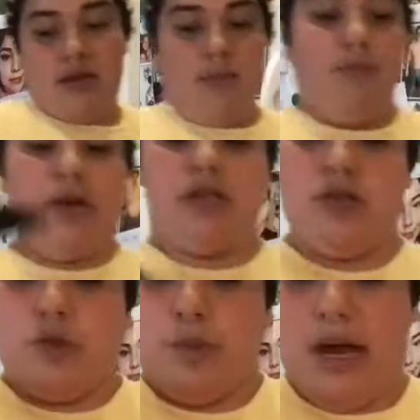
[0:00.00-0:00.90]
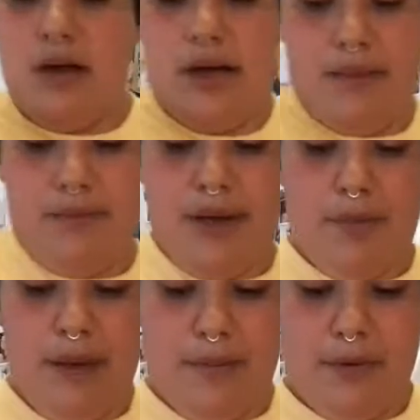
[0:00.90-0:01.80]
Brussels sprout and bell
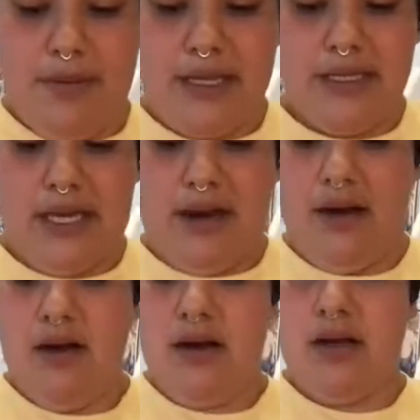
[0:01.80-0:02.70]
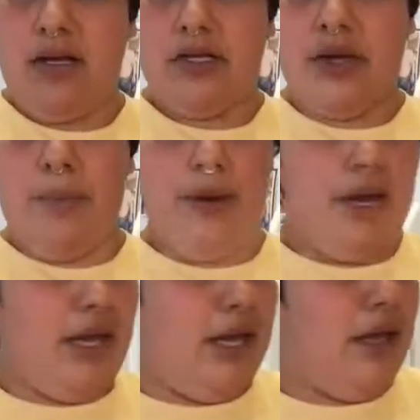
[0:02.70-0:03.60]
pepper mix here. So I'm
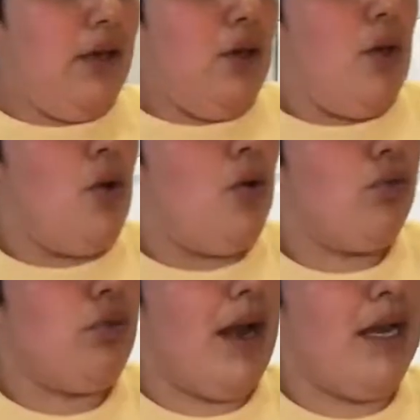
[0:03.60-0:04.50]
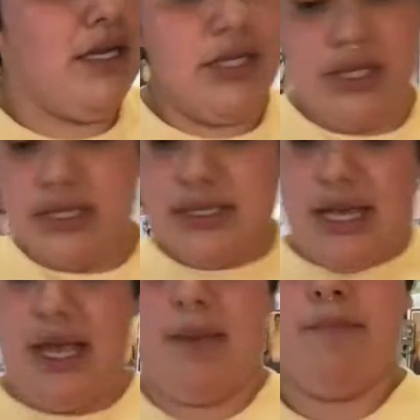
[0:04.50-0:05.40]
putting it right into the
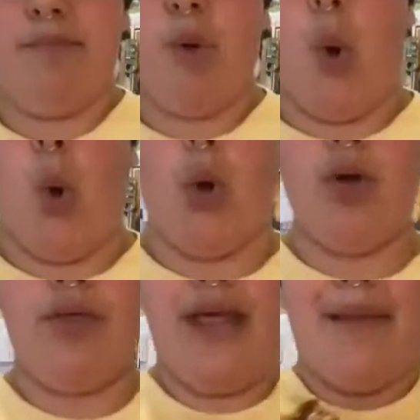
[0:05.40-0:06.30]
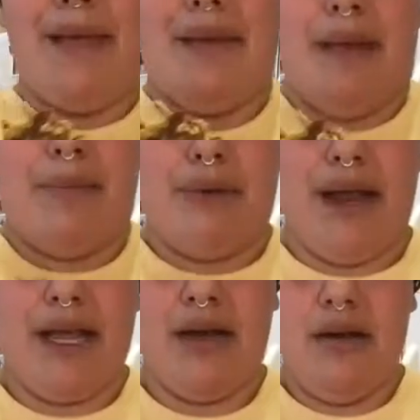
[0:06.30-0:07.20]
same bowl that I made my
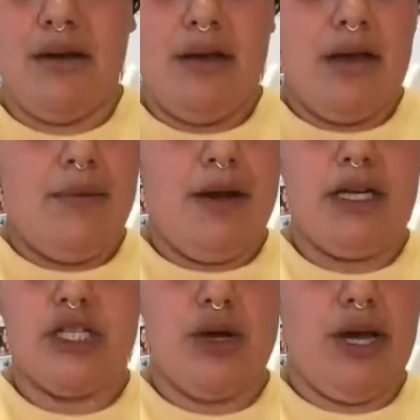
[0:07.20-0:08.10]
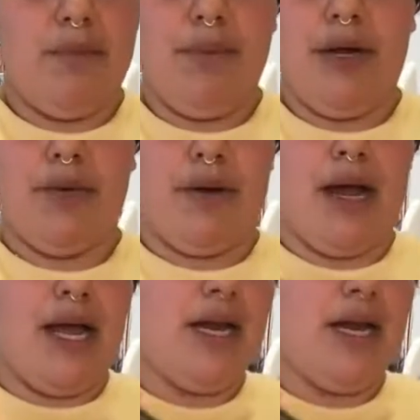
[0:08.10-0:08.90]
bread in. I'm going to just go ahead and put it right